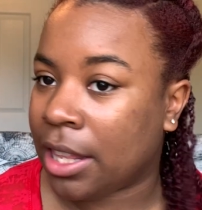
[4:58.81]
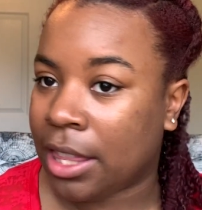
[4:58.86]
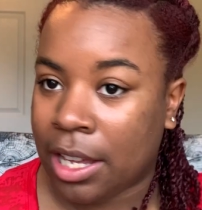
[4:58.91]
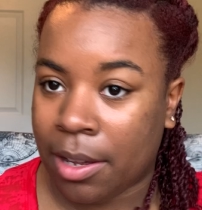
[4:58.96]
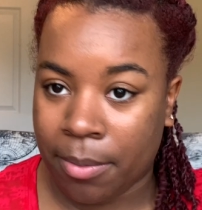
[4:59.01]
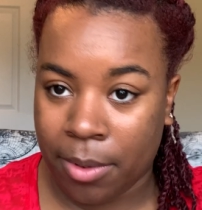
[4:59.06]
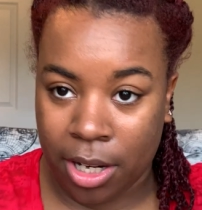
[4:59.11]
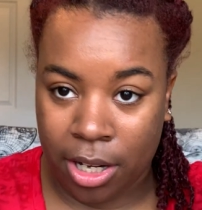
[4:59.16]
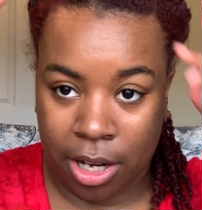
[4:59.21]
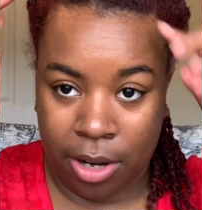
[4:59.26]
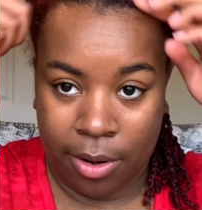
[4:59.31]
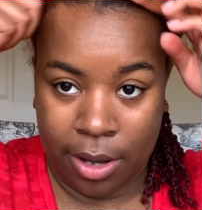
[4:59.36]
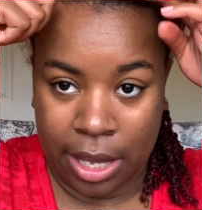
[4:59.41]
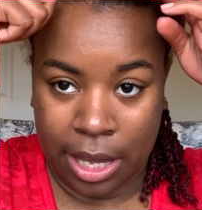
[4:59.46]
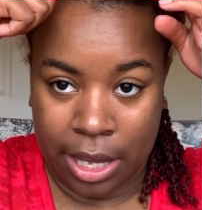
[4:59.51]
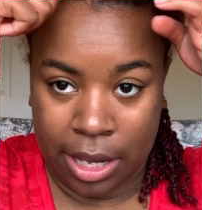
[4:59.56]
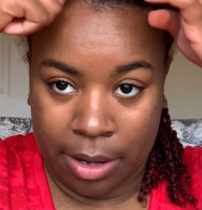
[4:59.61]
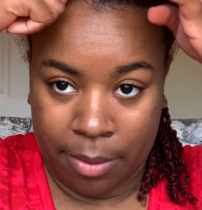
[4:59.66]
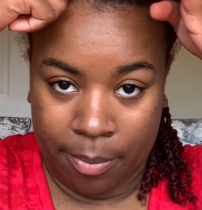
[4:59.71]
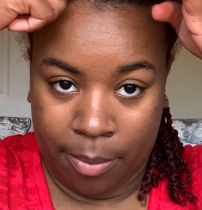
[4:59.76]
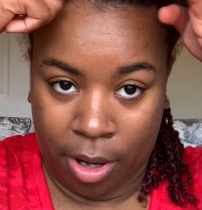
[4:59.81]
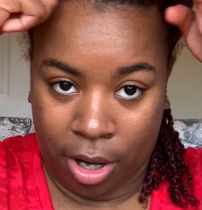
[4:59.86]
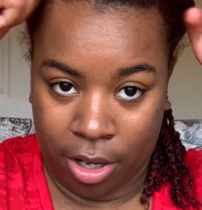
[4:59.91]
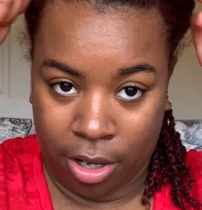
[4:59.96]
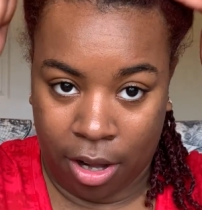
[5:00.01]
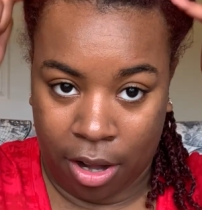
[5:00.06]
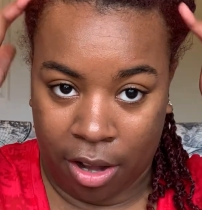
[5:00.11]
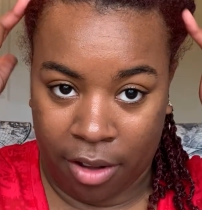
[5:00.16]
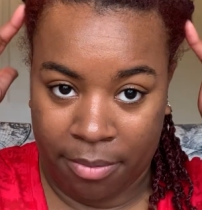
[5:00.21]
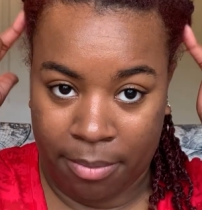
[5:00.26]
I think I'm gonna go ahead and
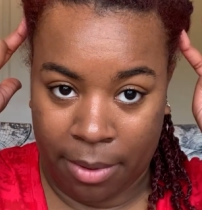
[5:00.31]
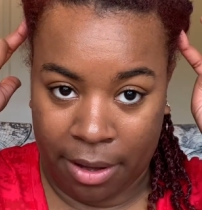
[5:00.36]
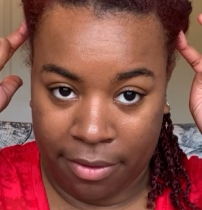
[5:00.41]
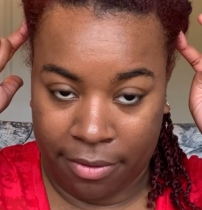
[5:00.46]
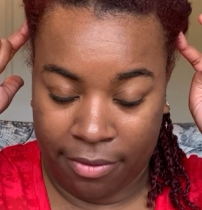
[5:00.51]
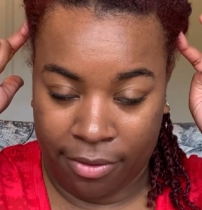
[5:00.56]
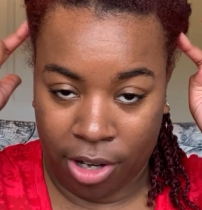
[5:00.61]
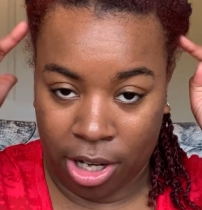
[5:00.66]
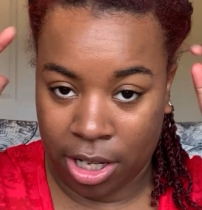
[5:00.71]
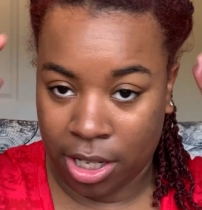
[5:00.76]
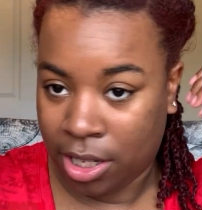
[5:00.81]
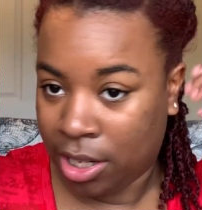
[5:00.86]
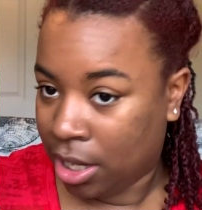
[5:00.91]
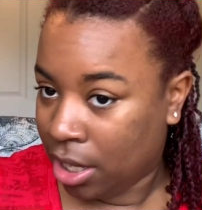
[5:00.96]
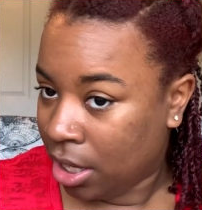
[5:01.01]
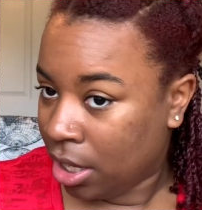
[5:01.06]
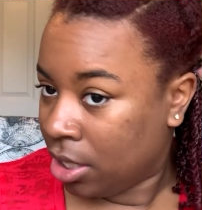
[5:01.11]
part off my front